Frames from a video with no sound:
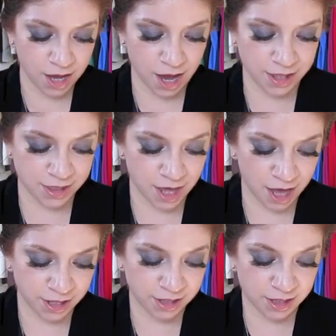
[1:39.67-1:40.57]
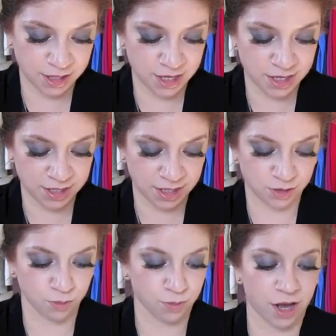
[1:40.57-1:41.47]
then this
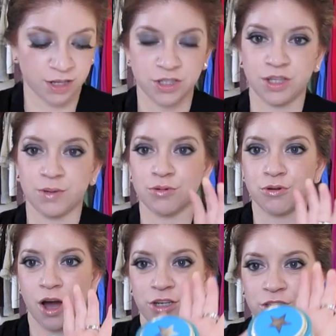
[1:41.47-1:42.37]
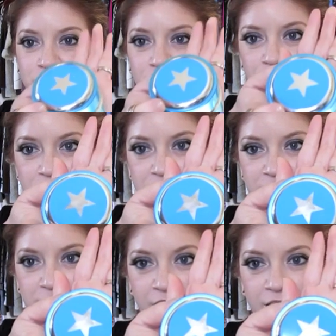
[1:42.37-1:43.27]
is what the product
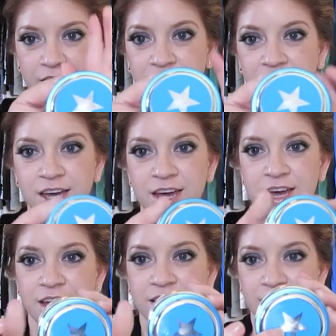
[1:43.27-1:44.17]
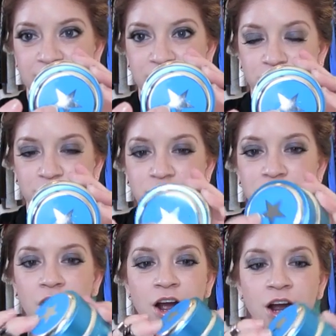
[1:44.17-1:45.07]
looks like. It has a little
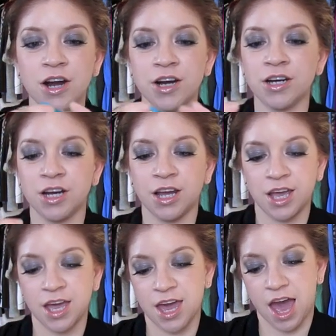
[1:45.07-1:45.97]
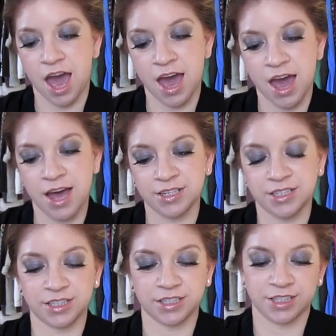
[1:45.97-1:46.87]
star,
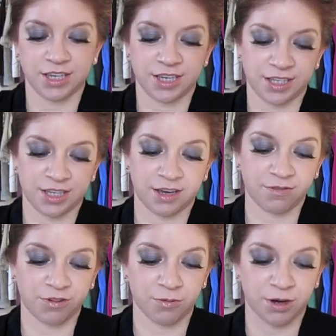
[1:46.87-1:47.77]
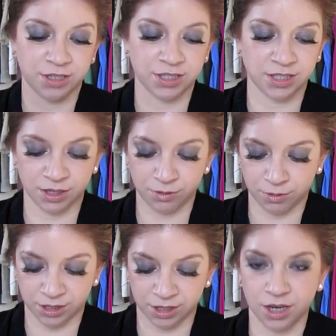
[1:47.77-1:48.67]
and if you want to see
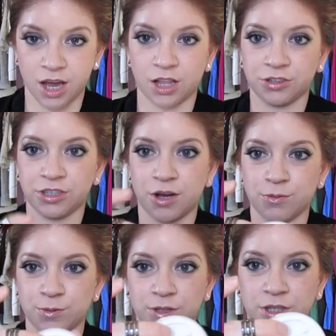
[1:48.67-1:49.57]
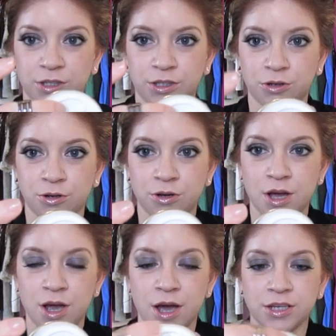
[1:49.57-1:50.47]
what the color, it comes with a little
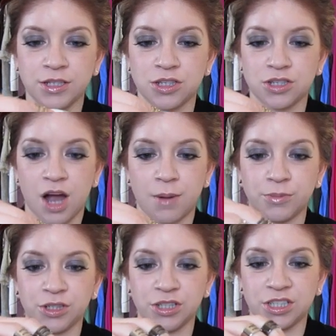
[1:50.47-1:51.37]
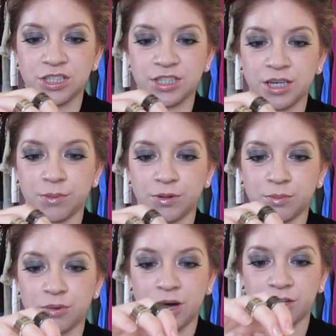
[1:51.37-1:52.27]
stopper just to keep the
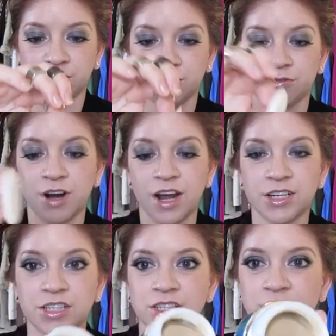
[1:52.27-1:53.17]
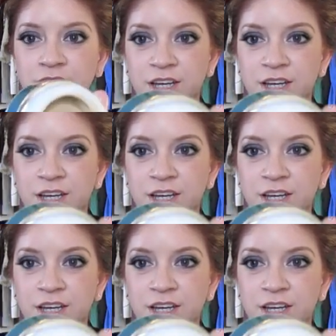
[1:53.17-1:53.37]
product fresh.